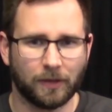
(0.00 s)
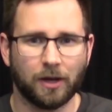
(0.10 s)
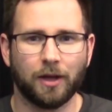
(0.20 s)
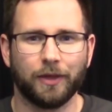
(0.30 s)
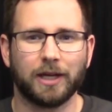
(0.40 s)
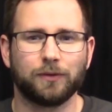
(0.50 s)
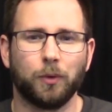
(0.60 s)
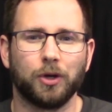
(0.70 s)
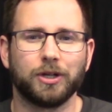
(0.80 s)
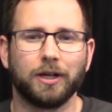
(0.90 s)
Thanks for
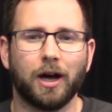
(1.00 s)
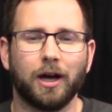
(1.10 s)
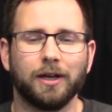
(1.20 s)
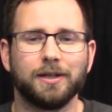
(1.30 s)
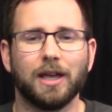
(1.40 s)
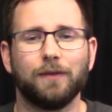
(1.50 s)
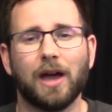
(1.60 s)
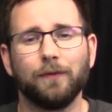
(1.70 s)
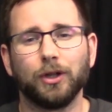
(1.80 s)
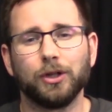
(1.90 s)
watching guys. If you
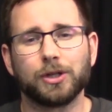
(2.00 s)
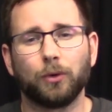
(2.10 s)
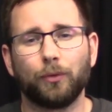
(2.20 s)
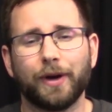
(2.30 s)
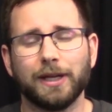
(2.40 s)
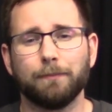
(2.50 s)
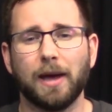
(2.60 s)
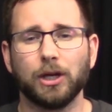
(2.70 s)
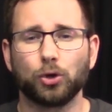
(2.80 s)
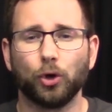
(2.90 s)
haven't done so already, make
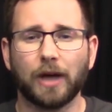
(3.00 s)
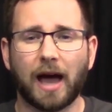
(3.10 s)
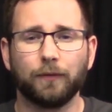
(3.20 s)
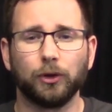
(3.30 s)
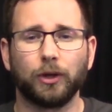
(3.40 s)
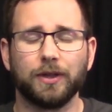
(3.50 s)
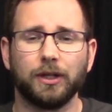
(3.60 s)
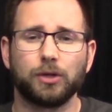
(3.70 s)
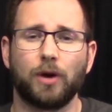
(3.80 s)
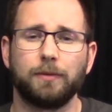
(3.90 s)
sure you're having a look in the
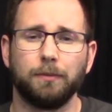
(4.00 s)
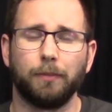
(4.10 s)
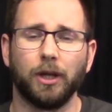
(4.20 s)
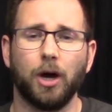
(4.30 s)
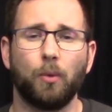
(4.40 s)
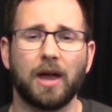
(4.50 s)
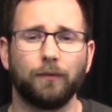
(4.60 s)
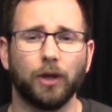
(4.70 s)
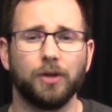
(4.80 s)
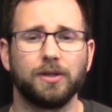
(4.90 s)
description below. We have
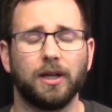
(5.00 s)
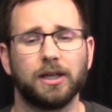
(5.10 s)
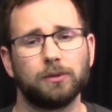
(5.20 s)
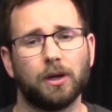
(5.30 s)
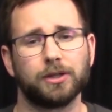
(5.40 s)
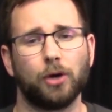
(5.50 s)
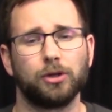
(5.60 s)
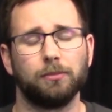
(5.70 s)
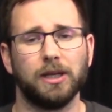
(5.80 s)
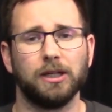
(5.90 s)
loads of links to our social
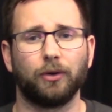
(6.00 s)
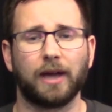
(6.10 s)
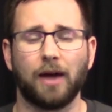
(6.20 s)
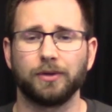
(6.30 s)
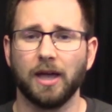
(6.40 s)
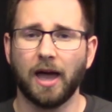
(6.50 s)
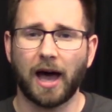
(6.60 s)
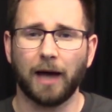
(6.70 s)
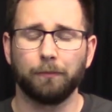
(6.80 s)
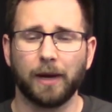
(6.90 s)
media accounts
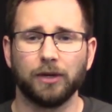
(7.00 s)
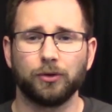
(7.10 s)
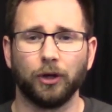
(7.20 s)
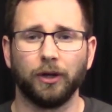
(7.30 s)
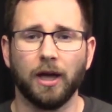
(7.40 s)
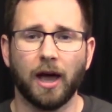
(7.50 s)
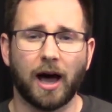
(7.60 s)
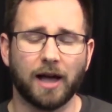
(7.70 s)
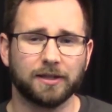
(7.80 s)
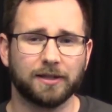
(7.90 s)
and Patreon.
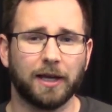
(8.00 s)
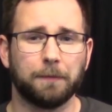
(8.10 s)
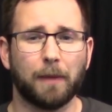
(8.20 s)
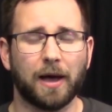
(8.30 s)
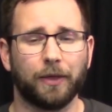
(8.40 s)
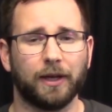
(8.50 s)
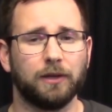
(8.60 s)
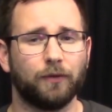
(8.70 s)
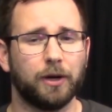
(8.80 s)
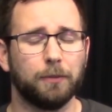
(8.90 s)
As I said, thank you
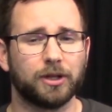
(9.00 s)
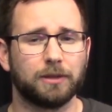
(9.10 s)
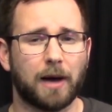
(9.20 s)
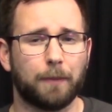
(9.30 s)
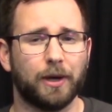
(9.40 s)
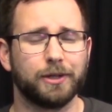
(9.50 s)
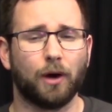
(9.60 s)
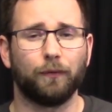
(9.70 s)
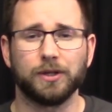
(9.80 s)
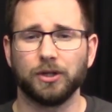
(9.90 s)
very much to Matt Prescott
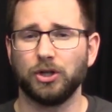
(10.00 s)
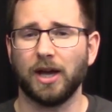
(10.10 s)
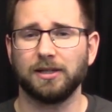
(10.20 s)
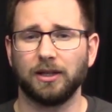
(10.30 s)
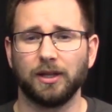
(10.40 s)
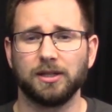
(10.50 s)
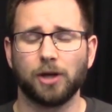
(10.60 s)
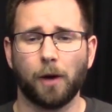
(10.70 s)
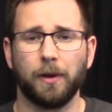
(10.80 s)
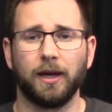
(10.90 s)
for suggesting this
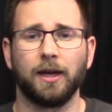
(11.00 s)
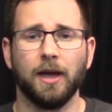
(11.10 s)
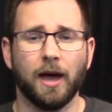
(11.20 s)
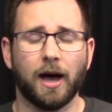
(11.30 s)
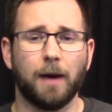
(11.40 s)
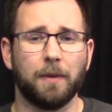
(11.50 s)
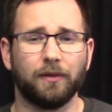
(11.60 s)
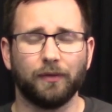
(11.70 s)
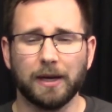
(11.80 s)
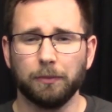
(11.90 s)
topic. And
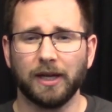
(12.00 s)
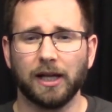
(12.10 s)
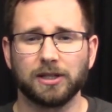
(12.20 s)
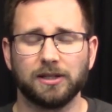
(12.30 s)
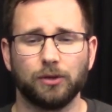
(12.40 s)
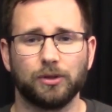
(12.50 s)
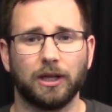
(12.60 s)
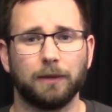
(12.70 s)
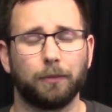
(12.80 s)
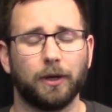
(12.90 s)
if anybody else is
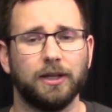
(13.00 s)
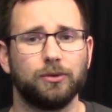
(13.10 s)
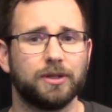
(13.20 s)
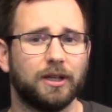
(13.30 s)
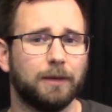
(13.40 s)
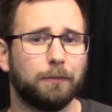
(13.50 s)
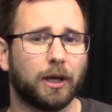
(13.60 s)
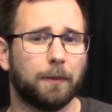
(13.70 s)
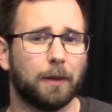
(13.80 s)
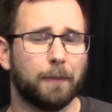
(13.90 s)
interested in
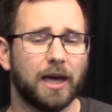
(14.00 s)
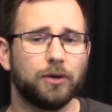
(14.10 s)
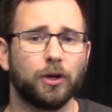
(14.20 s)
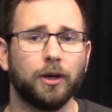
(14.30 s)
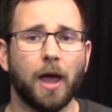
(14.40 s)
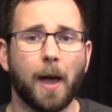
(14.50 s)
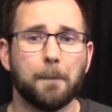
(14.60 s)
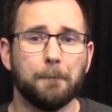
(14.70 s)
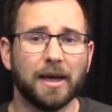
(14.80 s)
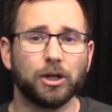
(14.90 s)
becoming a patron,
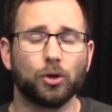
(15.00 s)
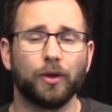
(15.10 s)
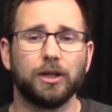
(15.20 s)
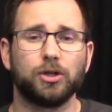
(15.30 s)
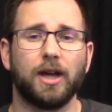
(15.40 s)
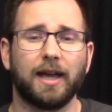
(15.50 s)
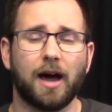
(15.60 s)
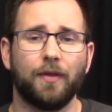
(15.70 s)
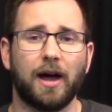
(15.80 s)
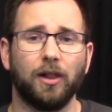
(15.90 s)
make sure that you check out
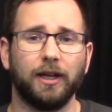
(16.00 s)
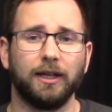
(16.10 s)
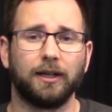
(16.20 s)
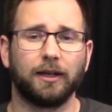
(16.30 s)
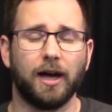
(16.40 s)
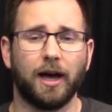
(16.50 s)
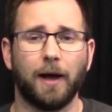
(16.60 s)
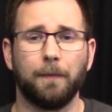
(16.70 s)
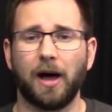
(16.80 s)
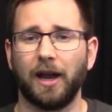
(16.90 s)
that link
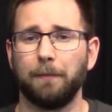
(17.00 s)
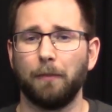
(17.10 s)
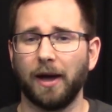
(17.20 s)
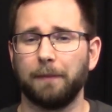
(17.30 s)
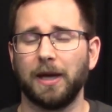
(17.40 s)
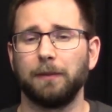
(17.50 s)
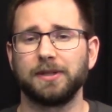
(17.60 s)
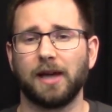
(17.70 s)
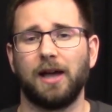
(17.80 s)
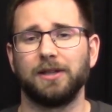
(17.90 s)
and I might be able
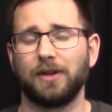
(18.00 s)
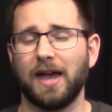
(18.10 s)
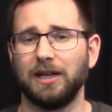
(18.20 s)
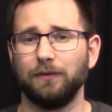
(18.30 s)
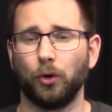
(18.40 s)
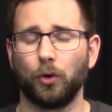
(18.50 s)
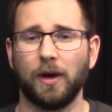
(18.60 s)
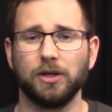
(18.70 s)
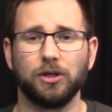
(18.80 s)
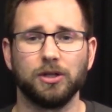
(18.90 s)
to answer any of your
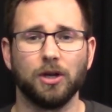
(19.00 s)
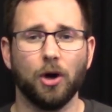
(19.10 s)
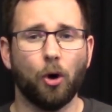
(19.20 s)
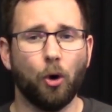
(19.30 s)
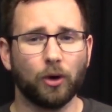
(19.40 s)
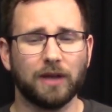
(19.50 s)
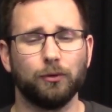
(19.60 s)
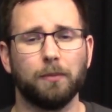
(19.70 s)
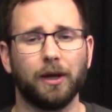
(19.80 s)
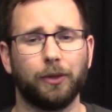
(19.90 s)
questions or give you
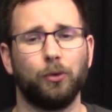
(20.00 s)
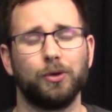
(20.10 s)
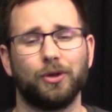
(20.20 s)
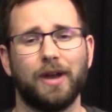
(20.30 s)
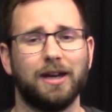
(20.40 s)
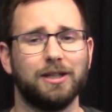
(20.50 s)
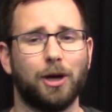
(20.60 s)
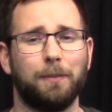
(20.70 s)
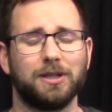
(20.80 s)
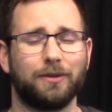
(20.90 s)
my thoughts on any
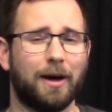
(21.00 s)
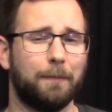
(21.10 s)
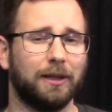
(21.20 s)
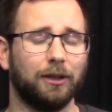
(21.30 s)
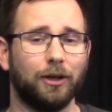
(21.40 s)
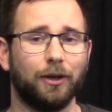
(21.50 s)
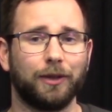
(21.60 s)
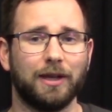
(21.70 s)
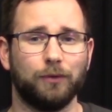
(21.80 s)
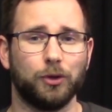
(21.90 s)
topics around Middle-earth
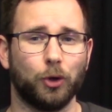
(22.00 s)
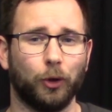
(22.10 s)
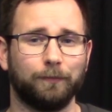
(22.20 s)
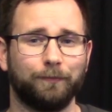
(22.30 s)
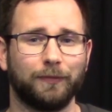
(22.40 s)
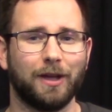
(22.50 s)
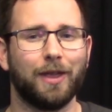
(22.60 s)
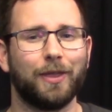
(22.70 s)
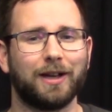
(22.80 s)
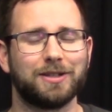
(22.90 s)
if you join.
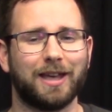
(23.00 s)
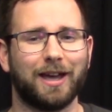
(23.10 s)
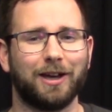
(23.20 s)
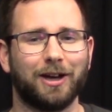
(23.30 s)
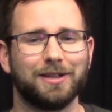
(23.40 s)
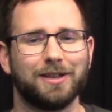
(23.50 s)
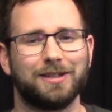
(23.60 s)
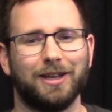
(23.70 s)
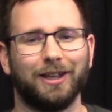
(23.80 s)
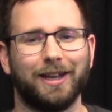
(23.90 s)
Thanks again guys,
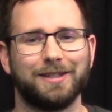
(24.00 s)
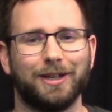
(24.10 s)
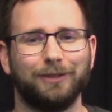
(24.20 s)
see you later.